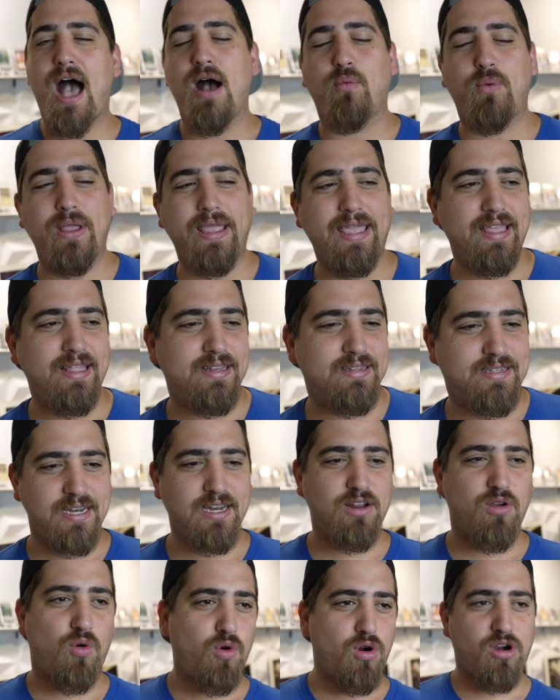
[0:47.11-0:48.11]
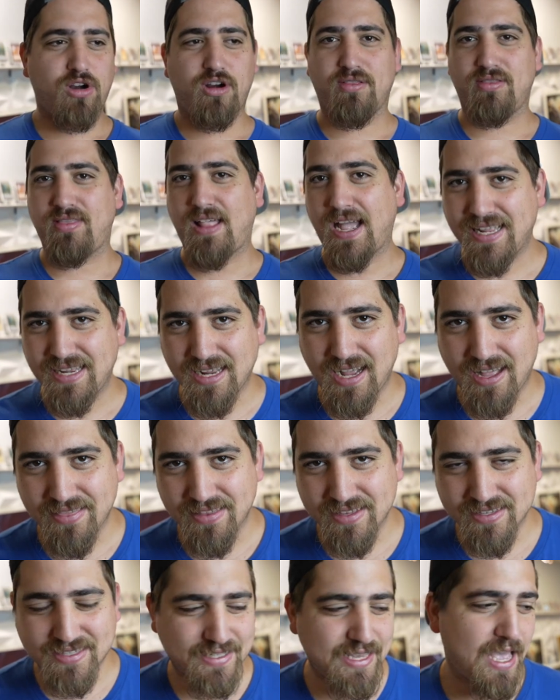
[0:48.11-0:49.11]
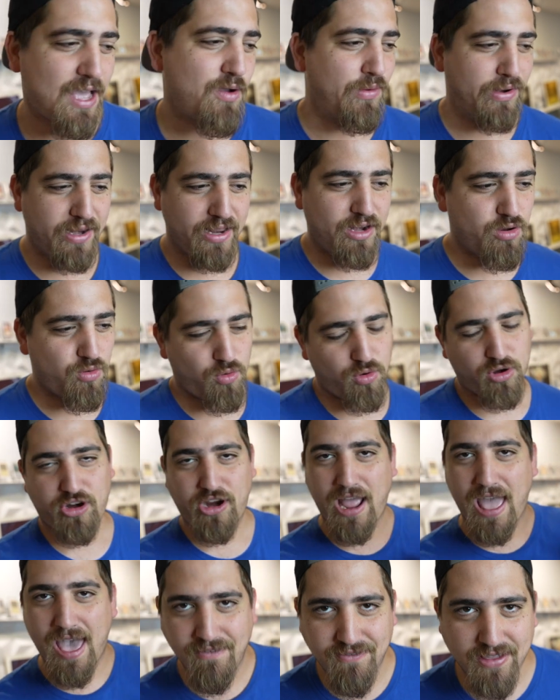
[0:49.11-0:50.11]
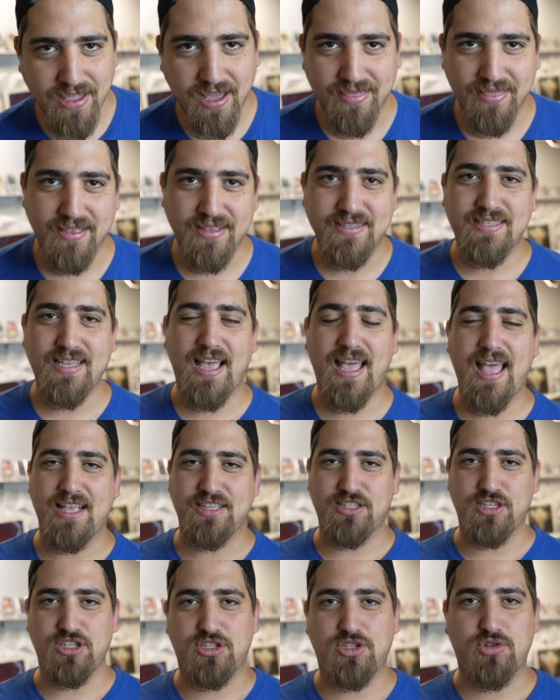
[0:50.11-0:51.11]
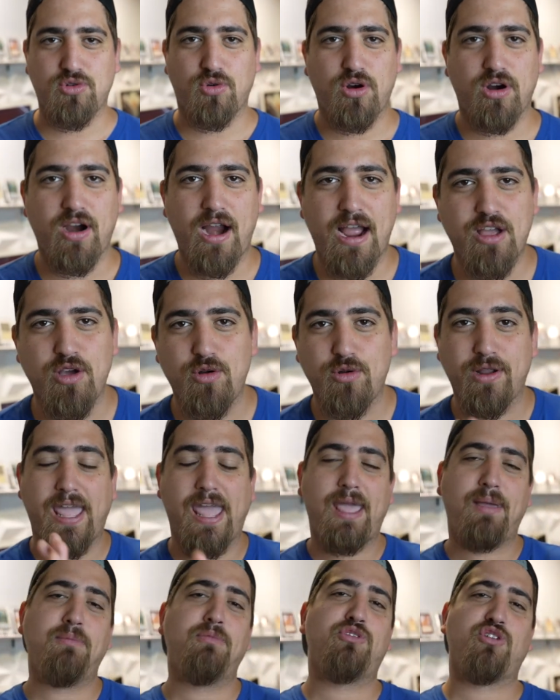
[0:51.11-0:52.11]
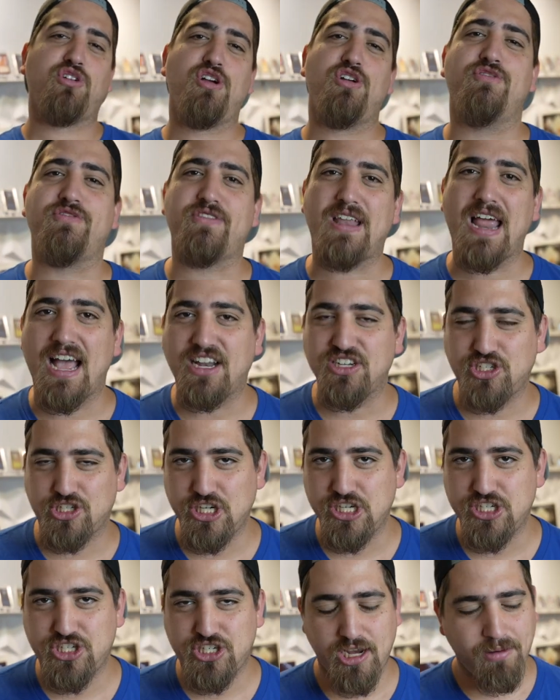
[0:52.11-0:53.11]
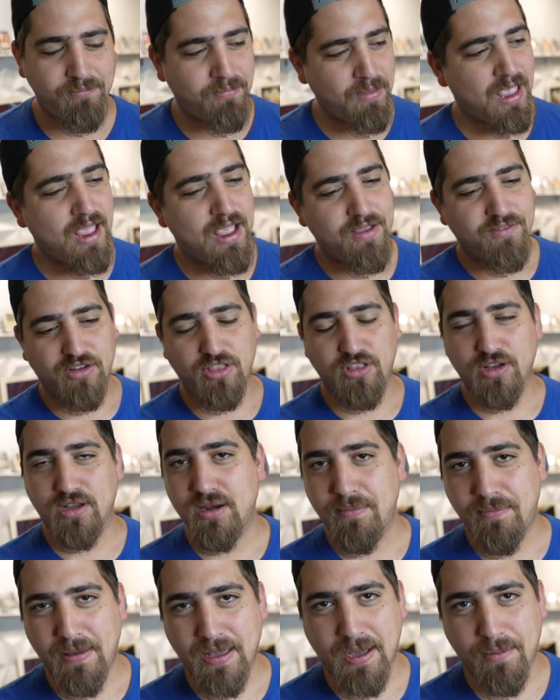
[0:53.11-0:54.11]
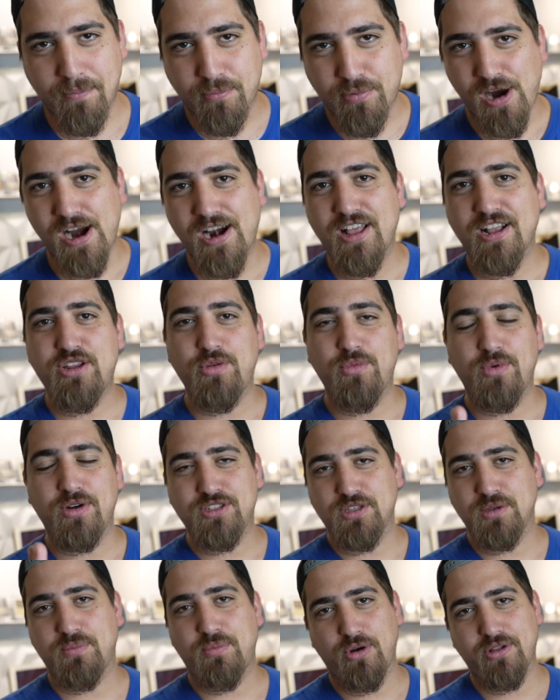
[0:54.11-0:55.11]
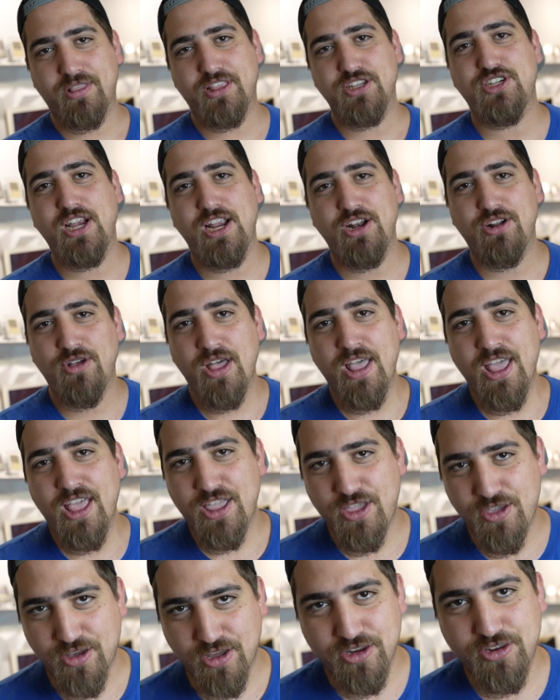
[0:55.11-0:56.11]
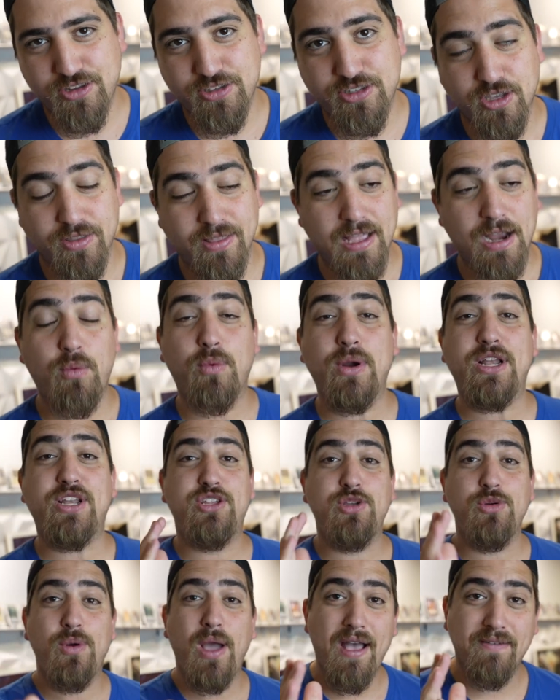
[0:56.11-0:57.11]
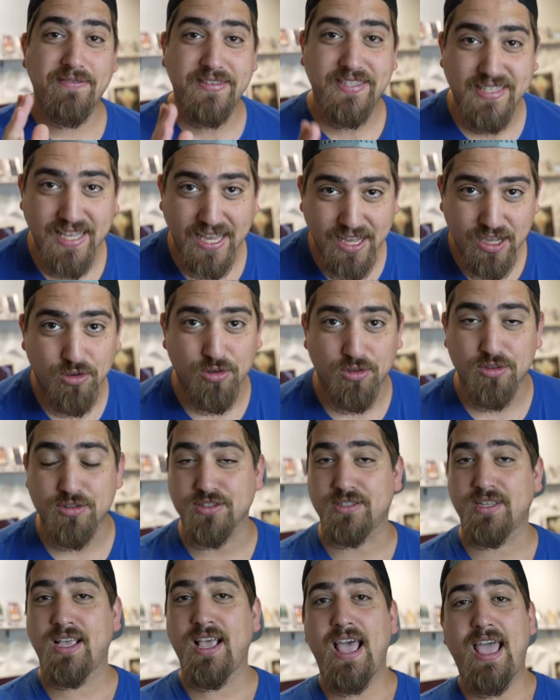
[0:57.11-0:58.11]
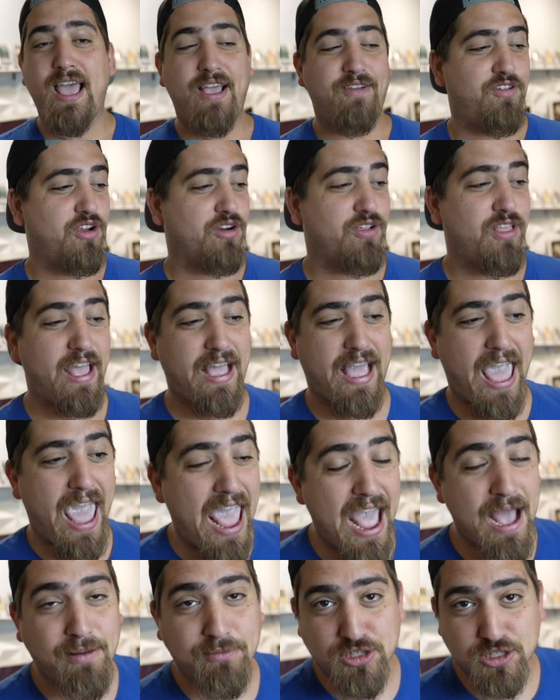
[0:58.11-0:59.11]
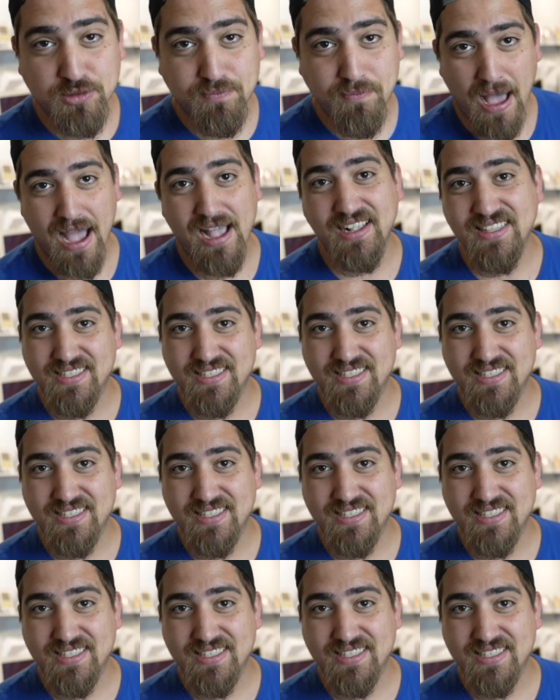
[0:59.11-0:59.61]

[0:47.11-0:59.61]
We didn't order light on this set. We didn't order heavy on this set. As a store, I own GameGrove.gg. If you're looking to pick up product, you want to support the channel, you can do so there. We do have singles. If you're like, hey, I'm just buying